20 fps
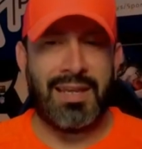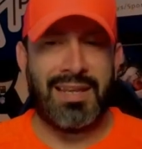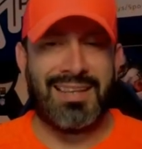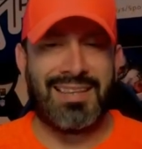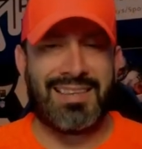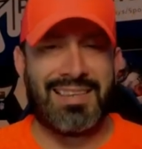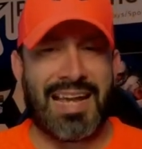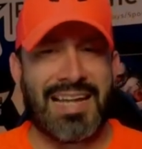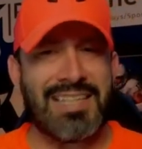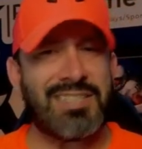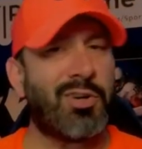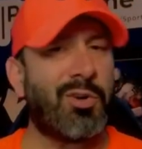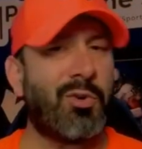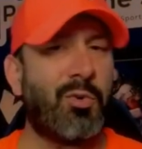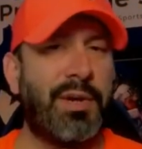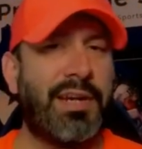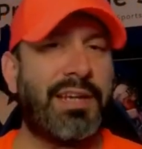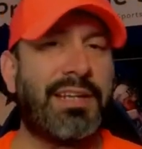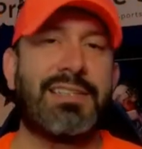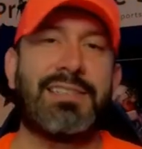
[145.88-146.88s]
That's our
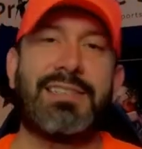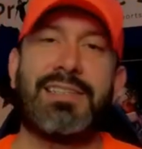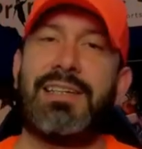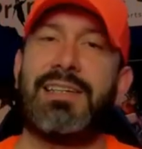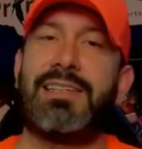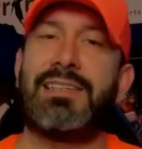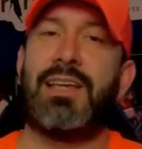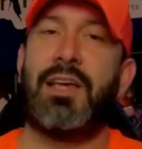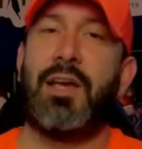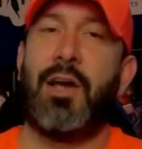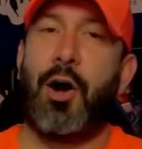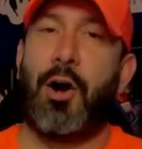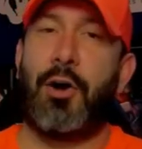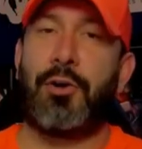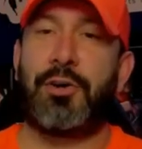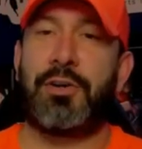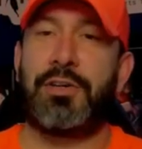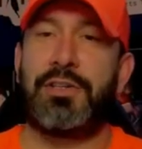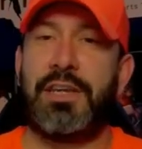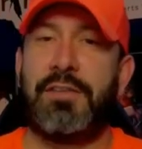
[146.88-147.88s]
weaknesses on
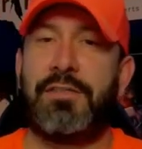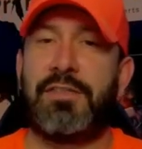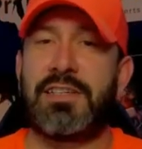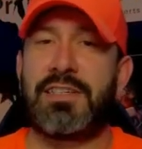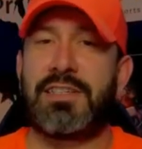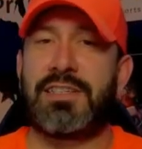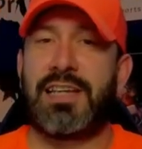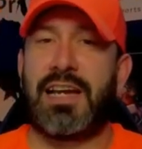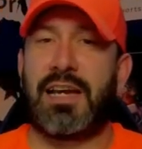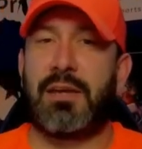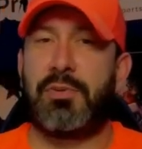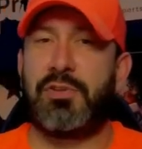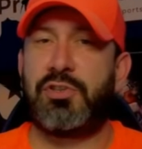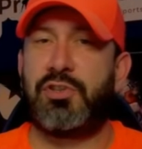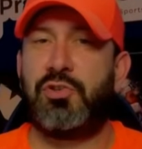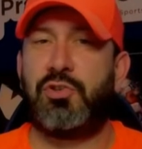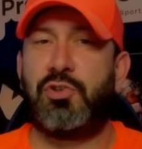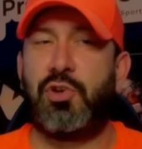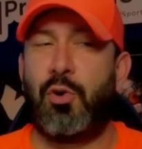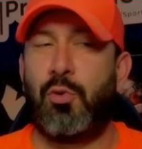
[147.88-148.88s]
our defensive side, but you
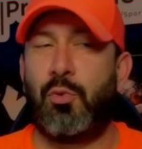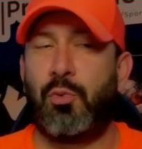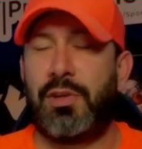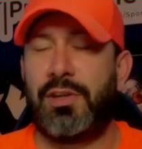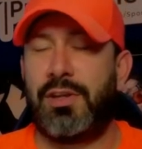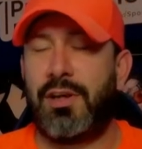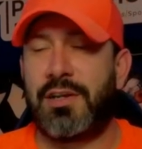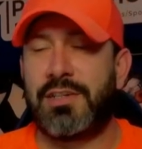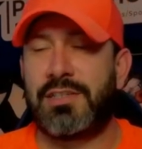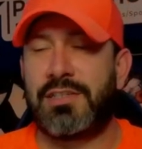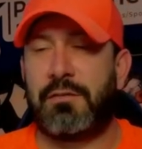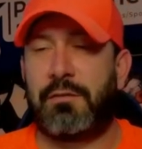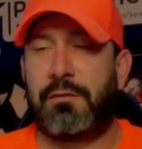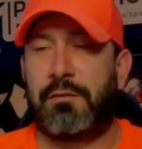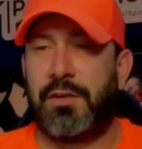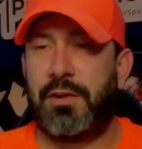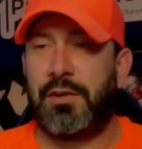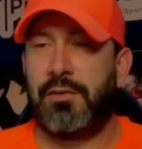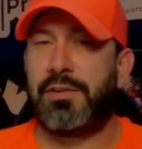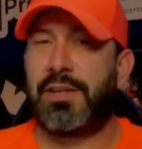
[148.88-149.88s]
don't really honestly
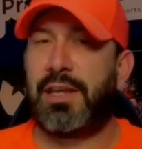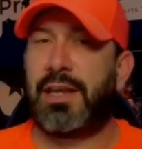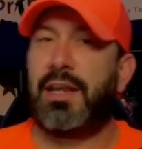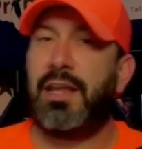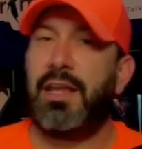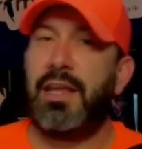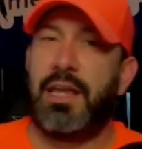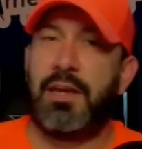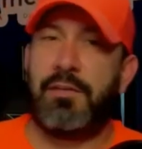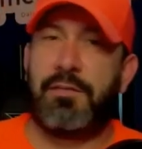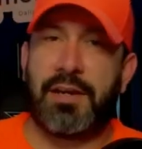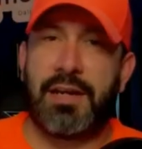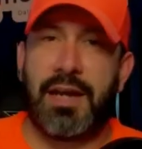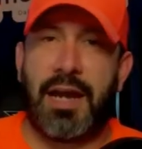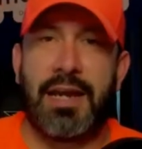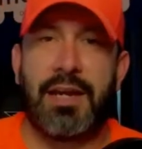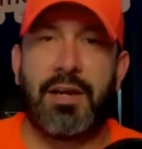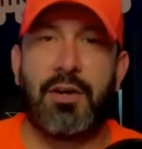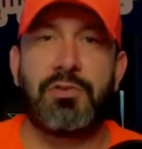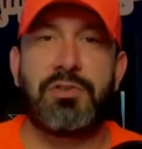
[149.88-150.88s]
feel that if a
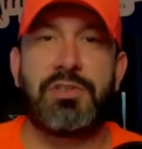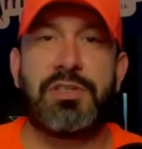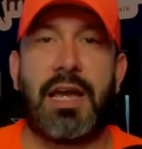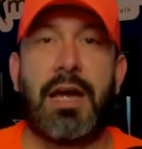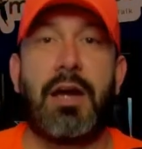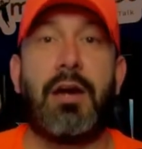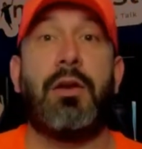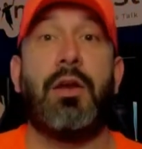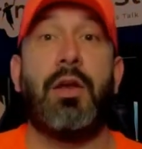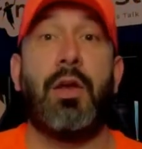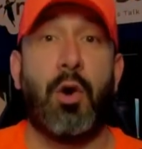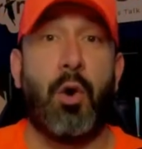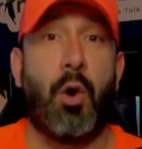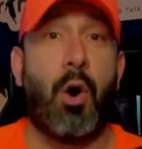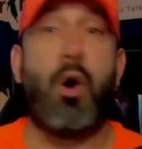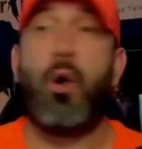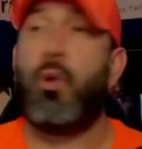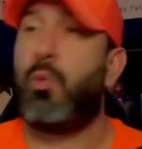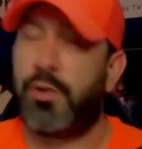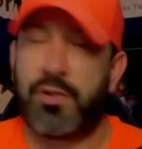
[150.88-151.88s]
guy goes down,
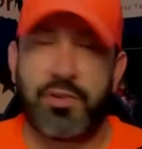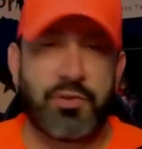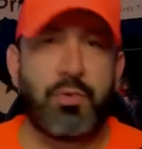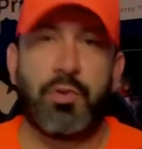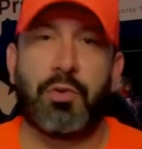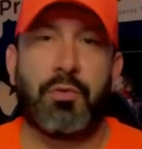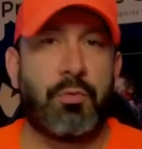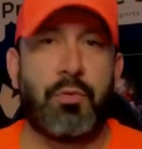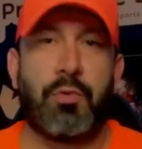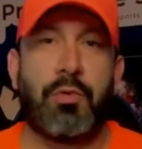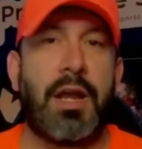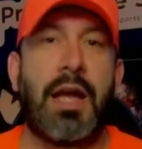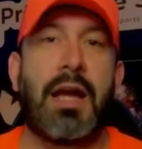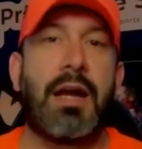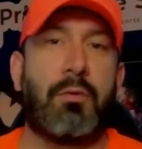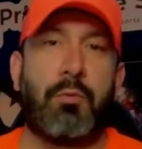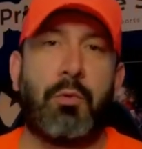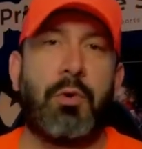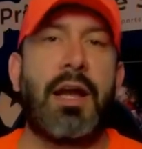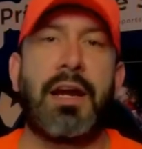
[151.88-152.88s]
oh, we're not
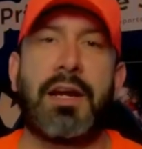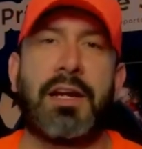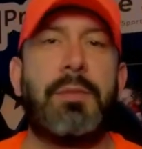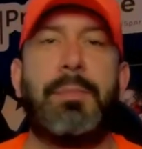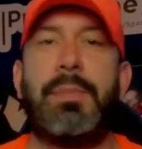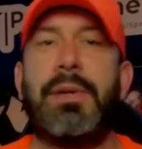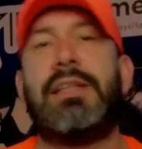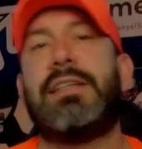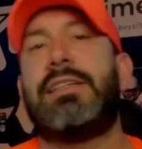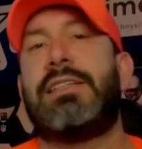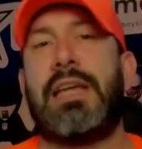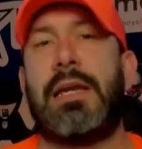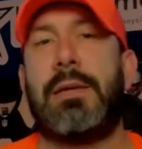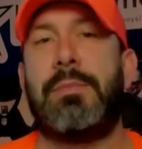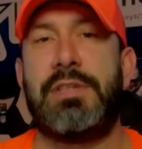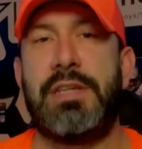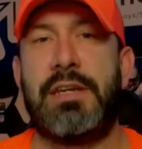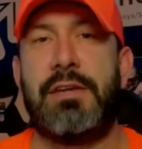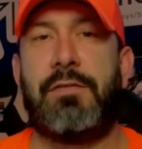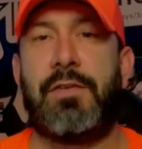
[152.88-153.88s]
going to be the same
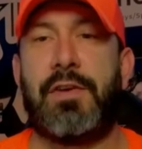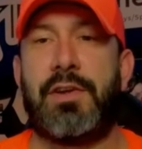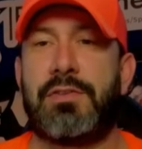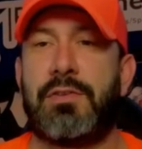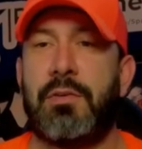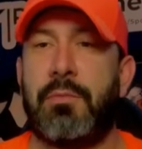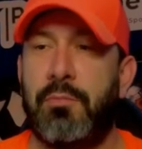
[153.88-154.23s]
defense.